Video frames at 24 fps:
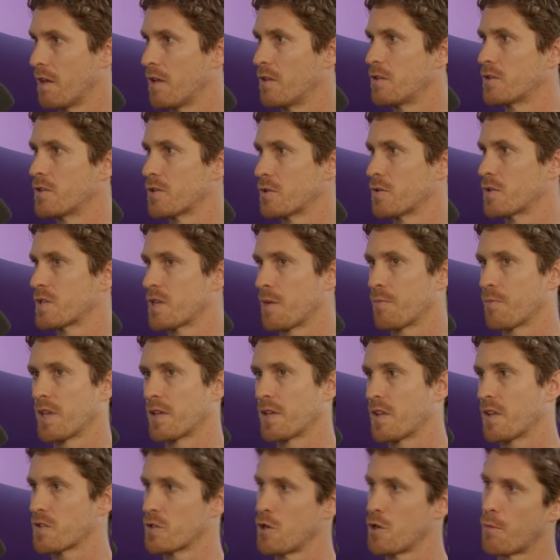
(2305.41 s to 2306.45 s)
into
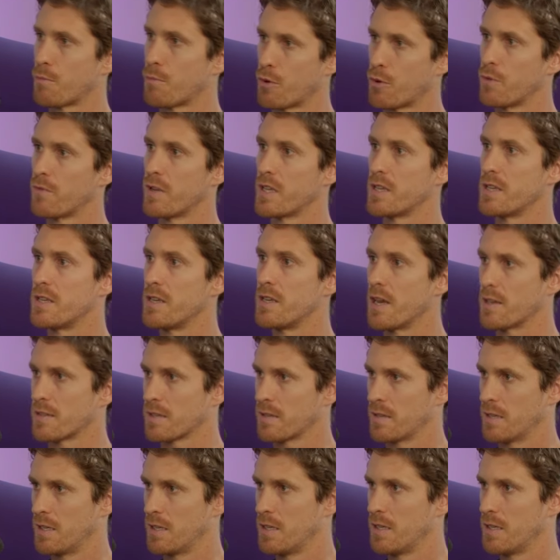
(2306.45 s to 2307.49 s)
something that's not proven yet.
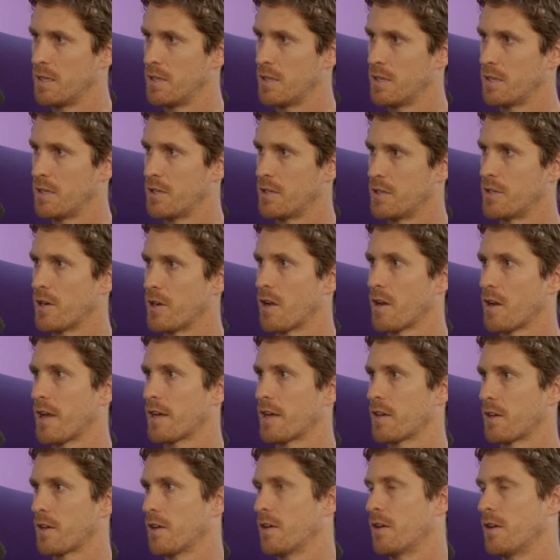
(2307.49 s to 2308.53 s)
You know,
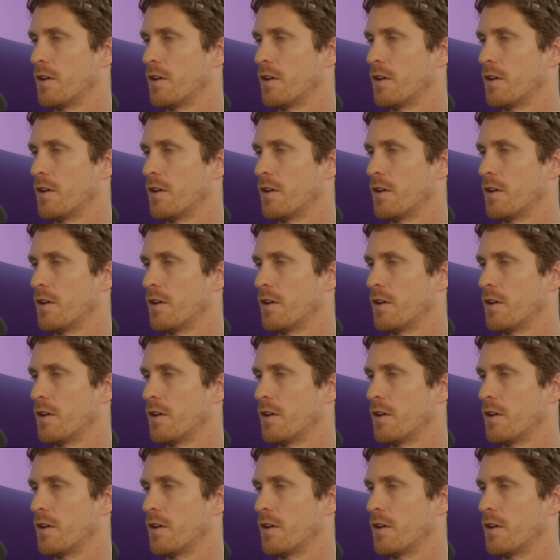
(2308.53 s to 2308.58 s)
like,